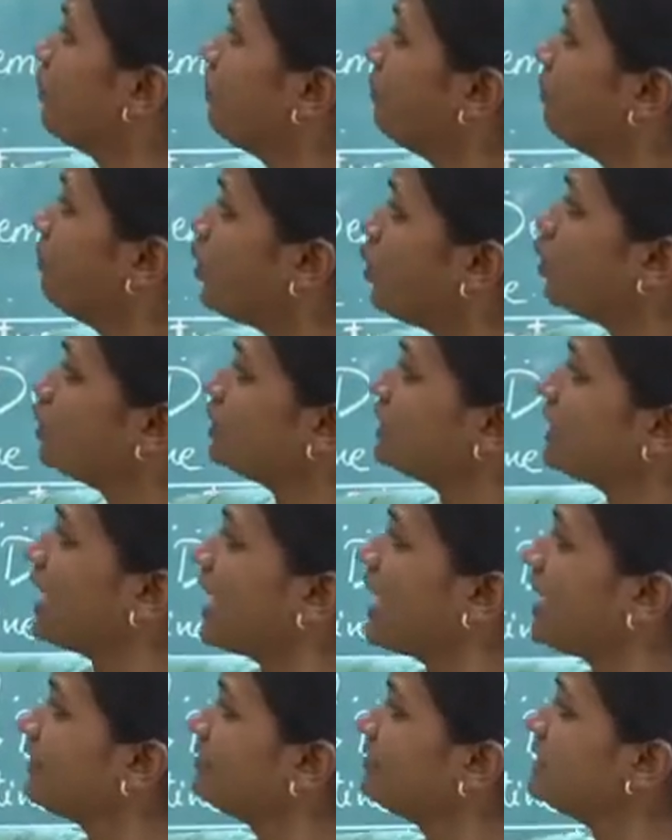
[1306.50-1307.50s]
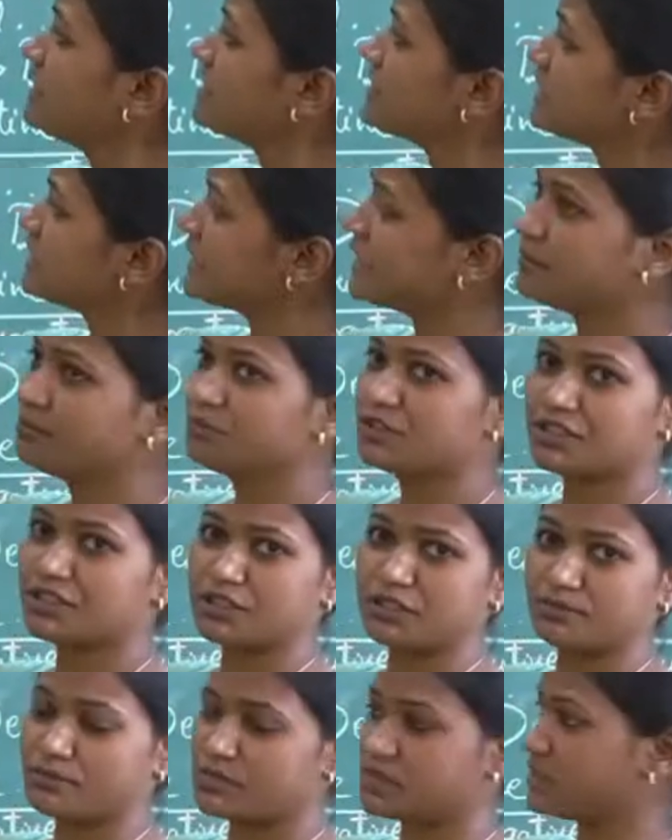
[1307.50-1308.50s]
both have the same
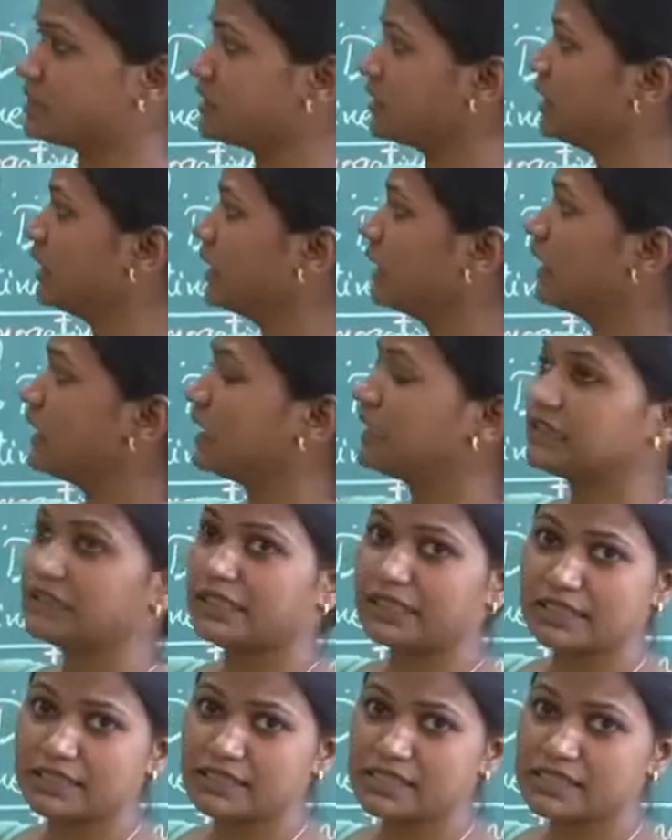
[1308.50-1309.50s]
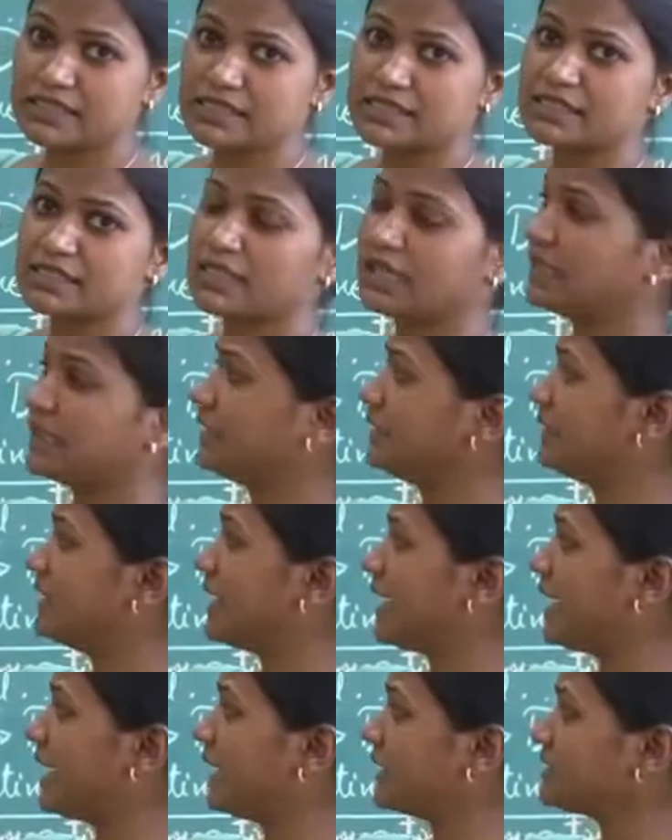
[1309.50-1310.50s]
terms: this,
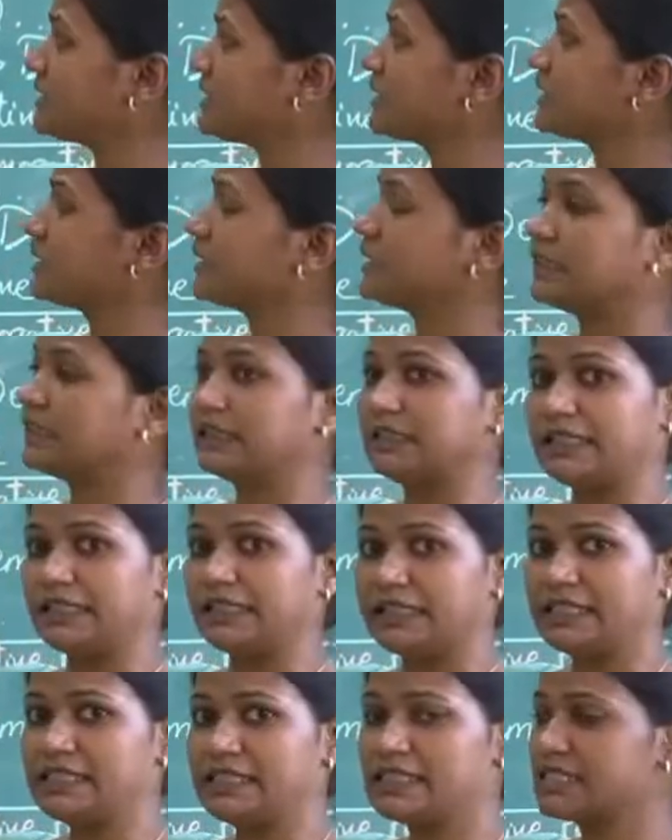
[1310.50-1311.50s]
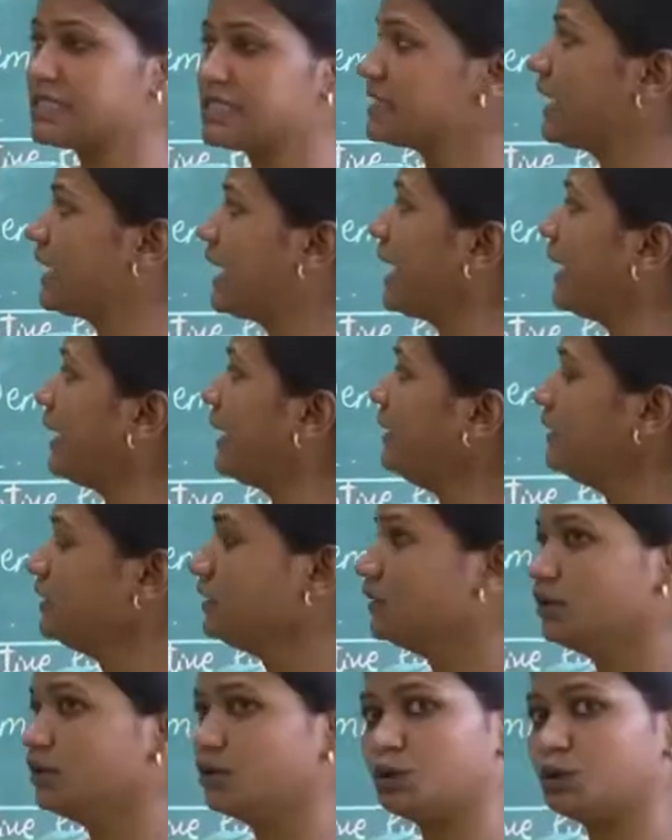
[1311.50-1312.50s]
that, these
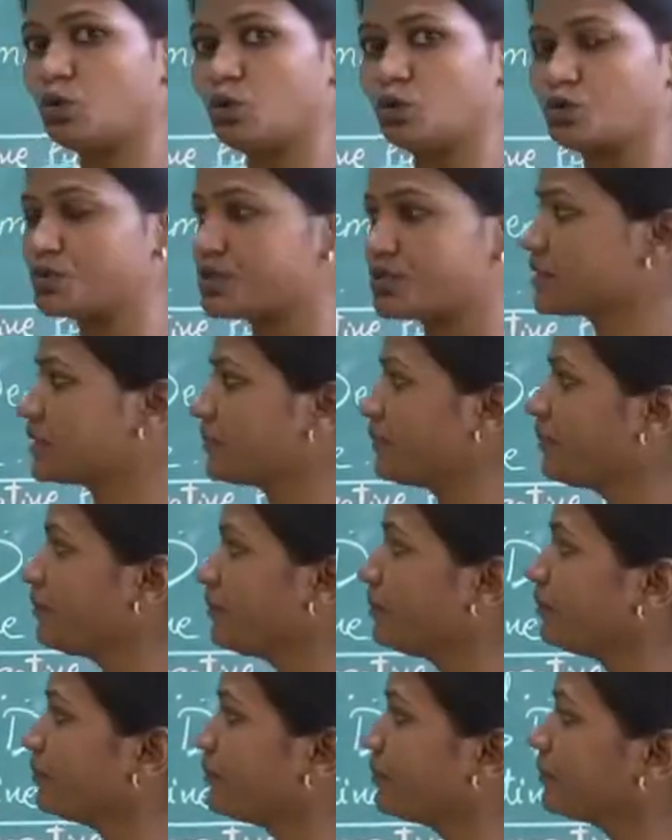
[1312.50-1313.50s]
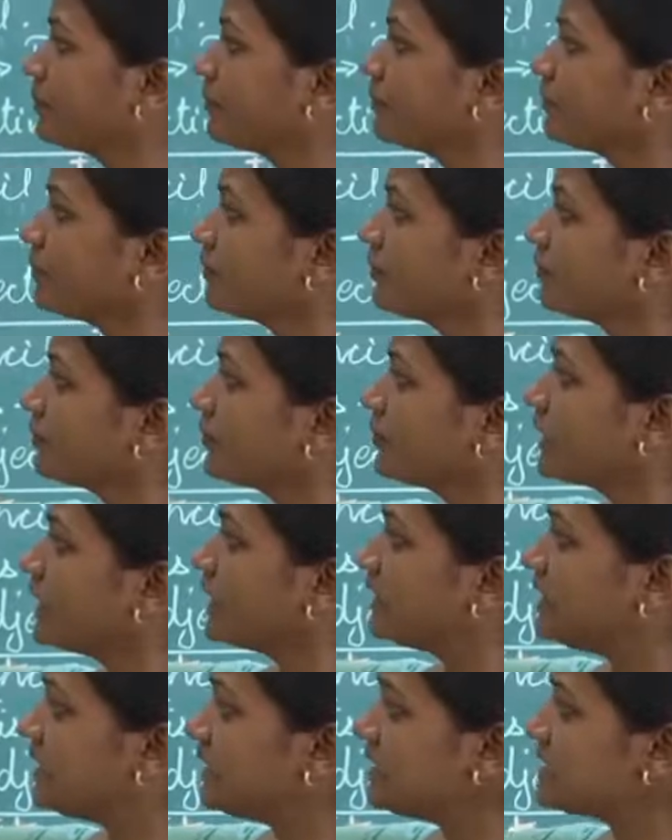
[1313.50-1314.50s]
and those.
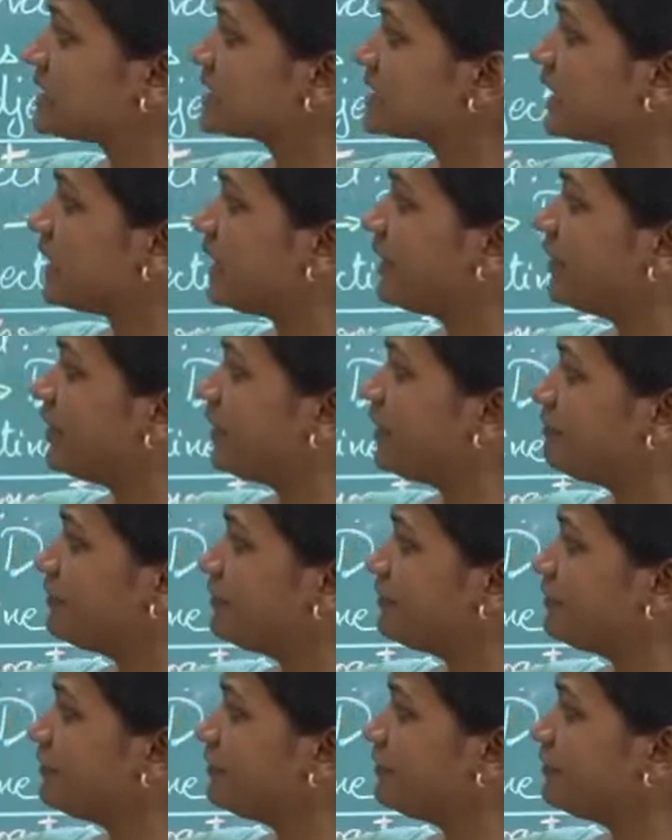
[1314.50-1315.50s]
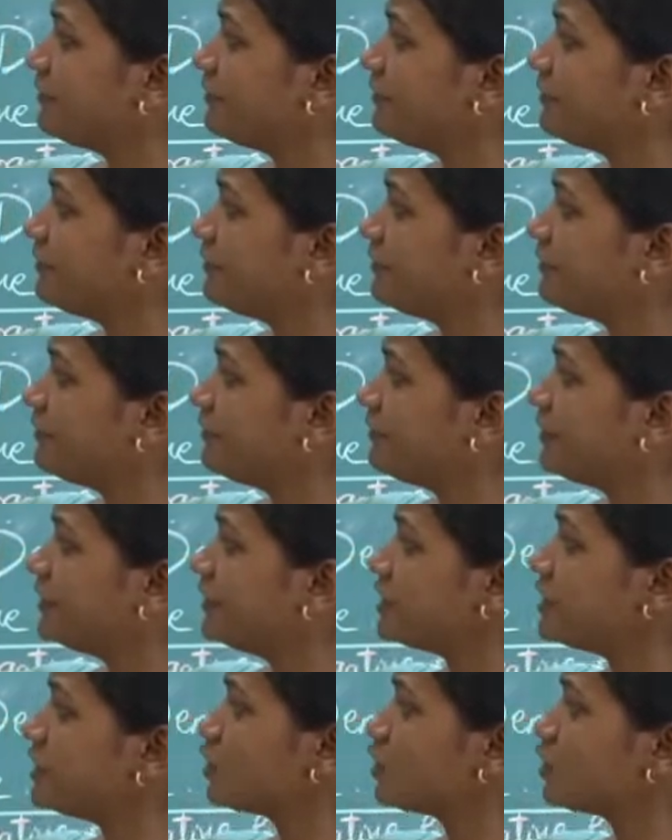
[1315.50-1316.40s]
This refers